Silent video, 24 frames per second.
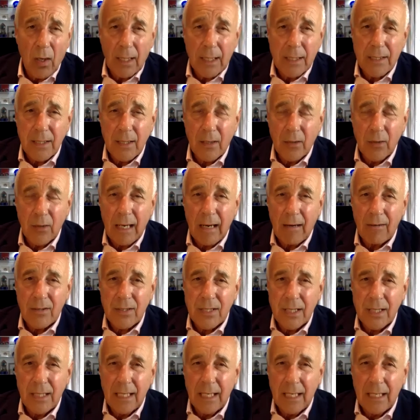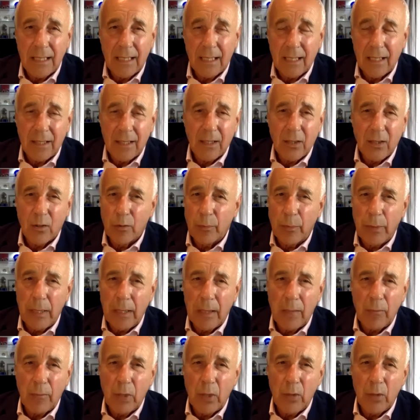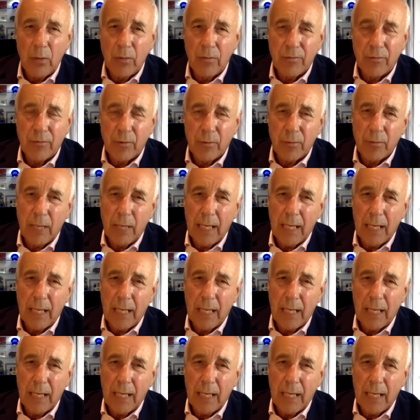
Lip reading: There's no guarantee that you'll be immune from